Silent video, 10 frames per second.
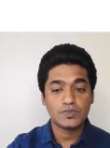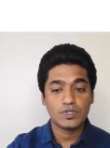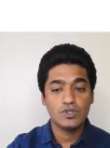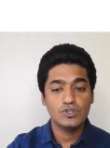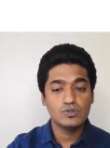
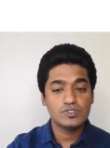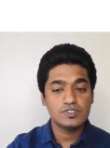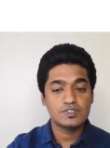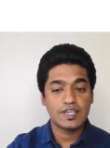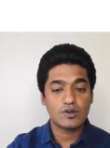
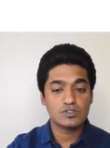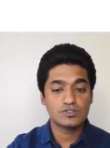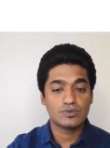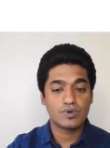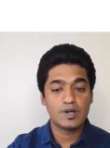Users can also
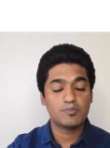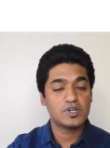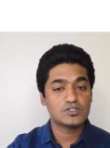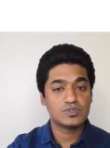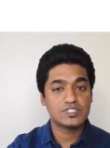run
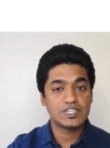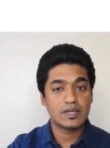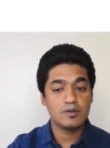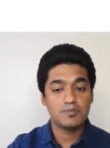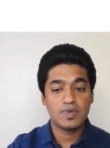password
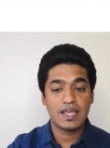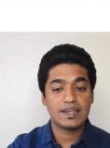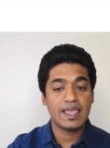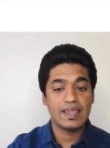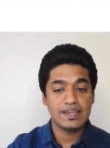checkup at
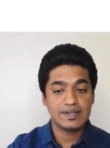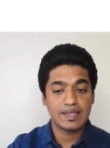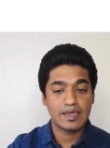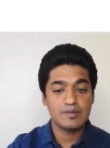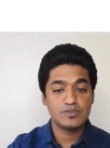any
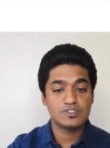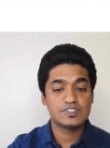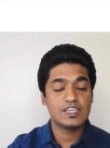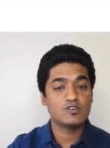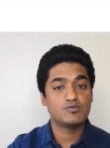time to
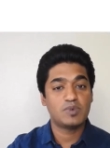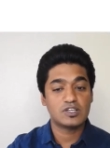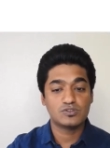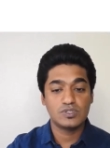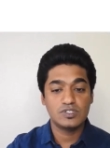see if
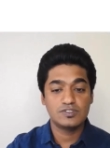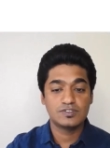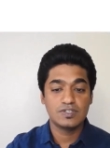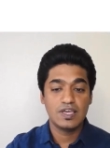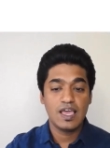passwords
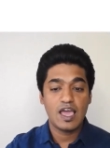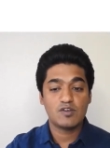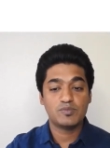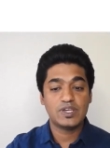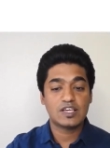have
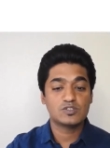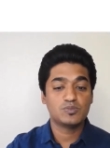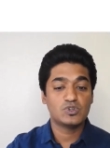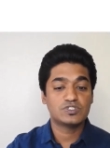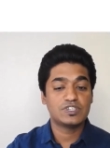been
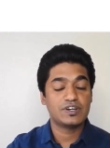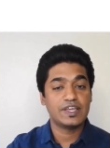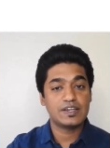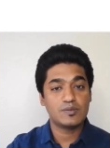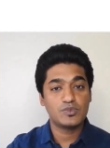exposed in a
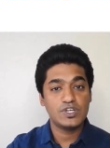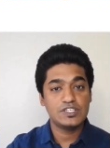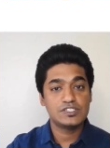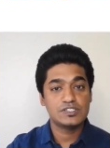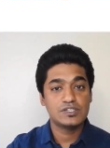data
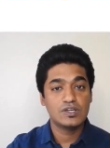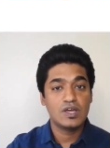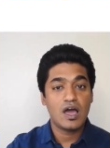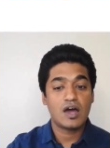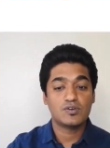breach,
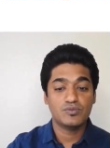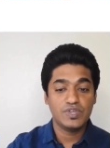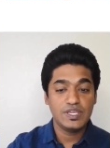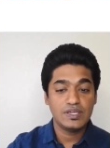are weak,